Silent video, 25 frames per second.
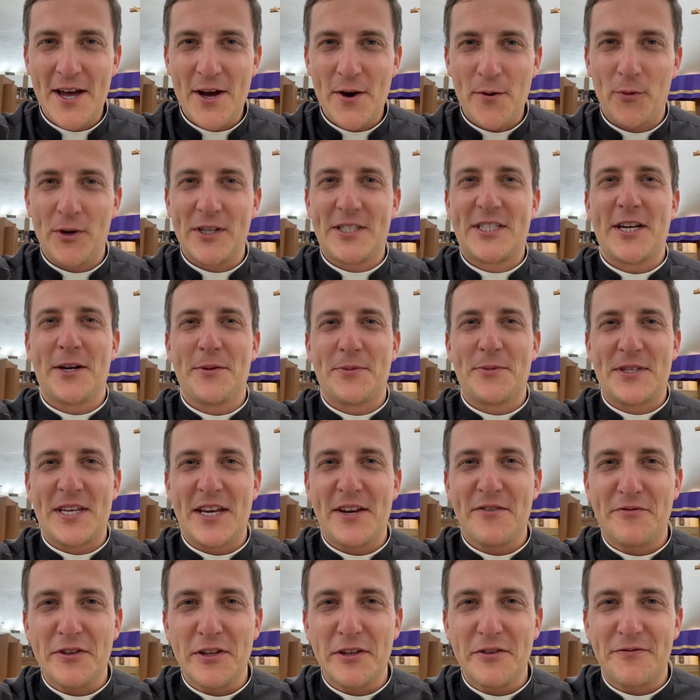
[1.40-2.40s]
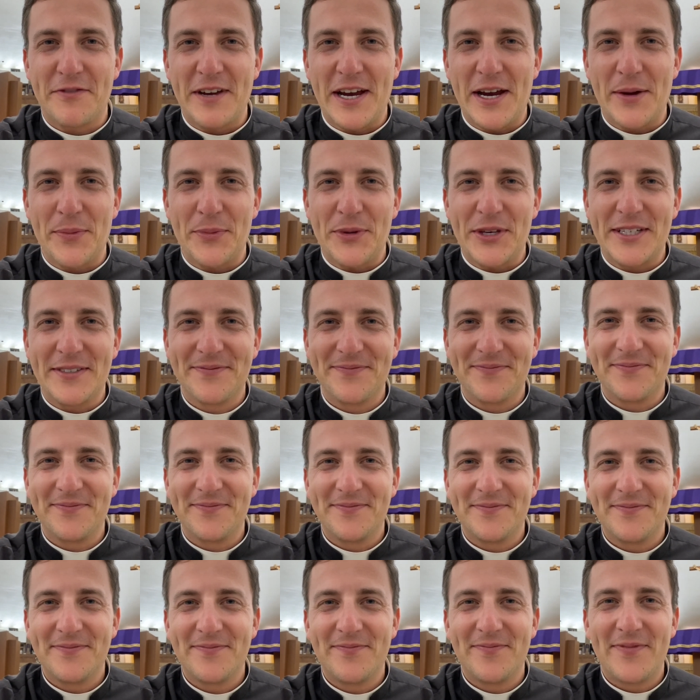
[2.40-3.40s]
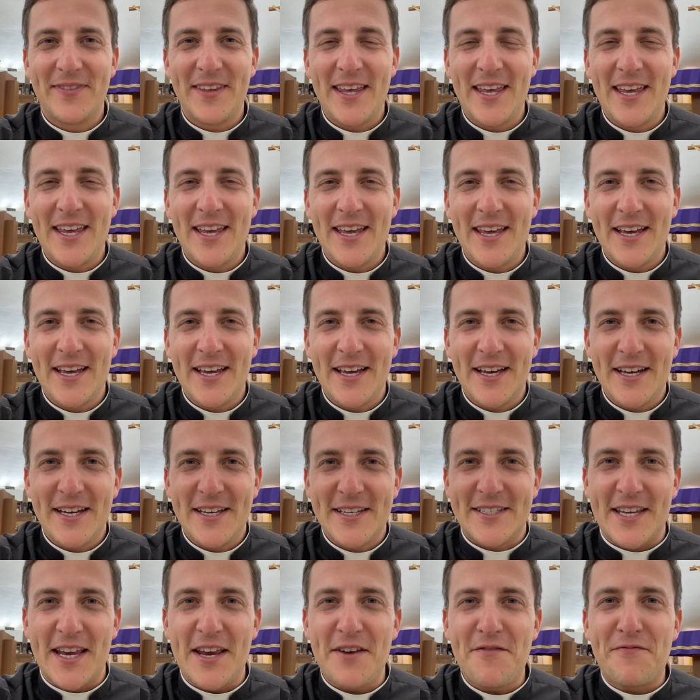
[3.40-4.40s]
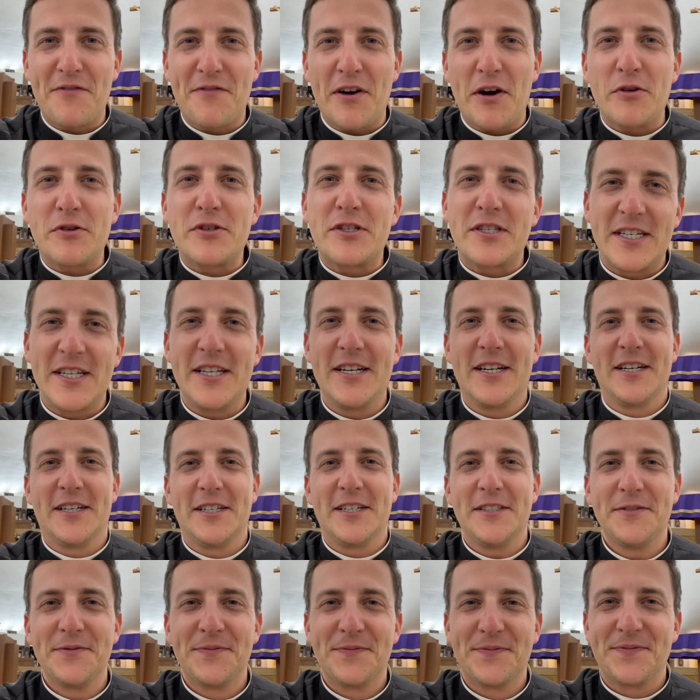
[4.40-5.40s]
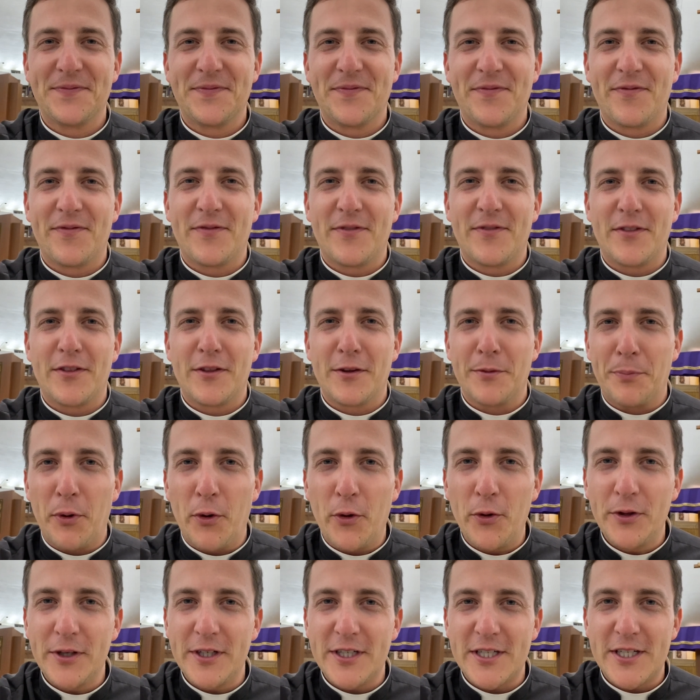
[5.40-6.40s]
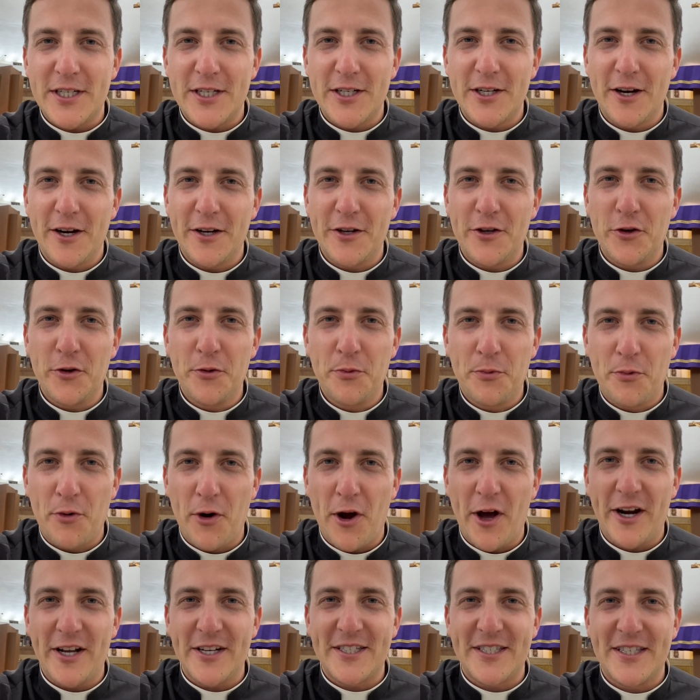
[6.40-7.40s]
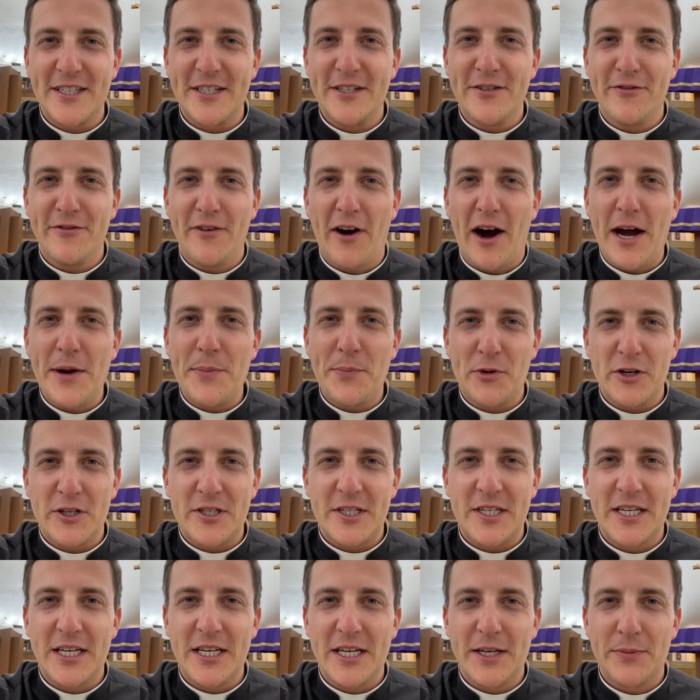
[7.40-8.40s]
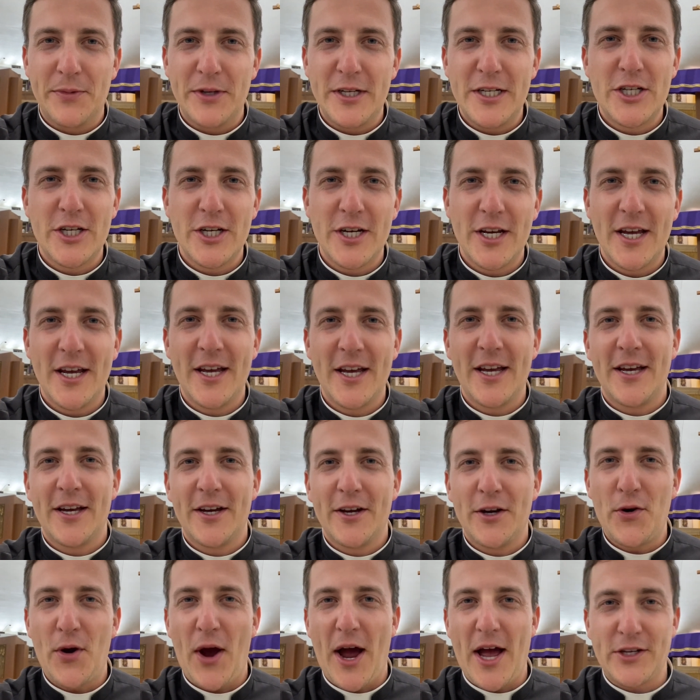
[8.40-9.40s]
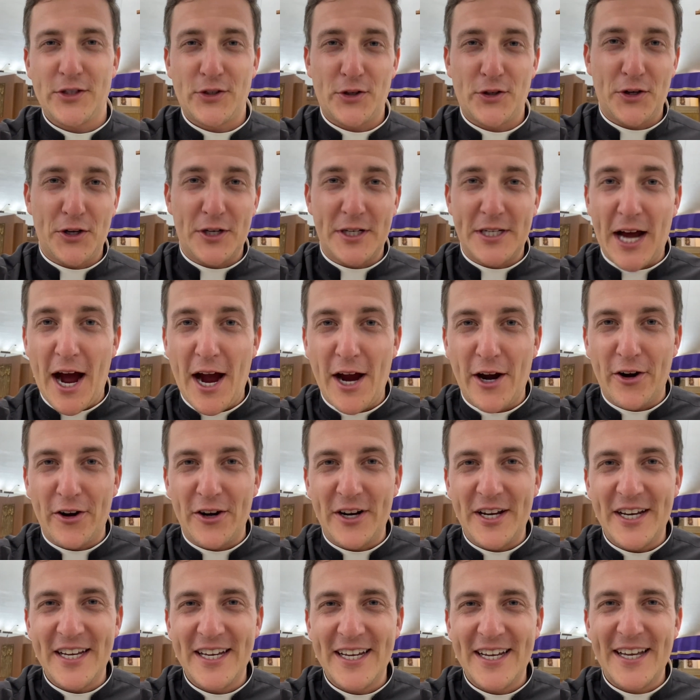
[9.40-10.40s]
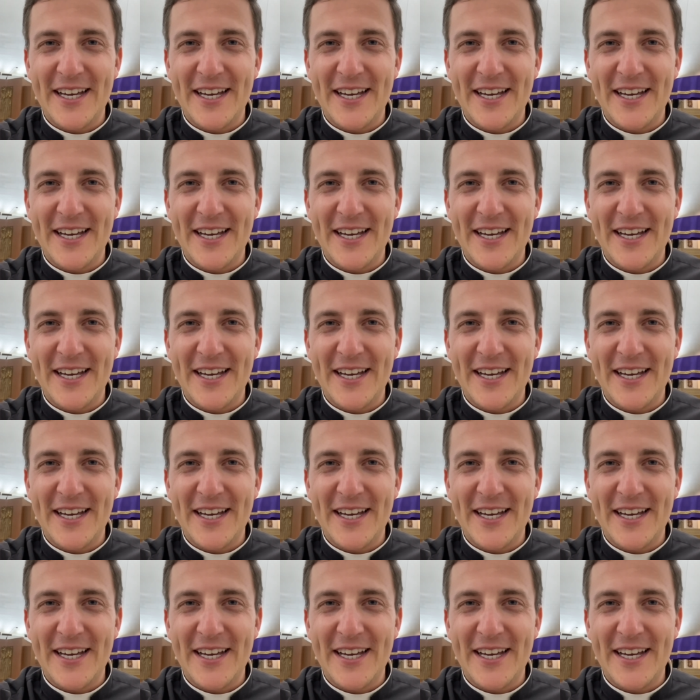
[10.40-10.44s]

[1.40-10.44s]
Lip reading: What's up, St. Philip family? St. Faustina, the Polish nun who brought us the Divine Mercy image, who has her diary,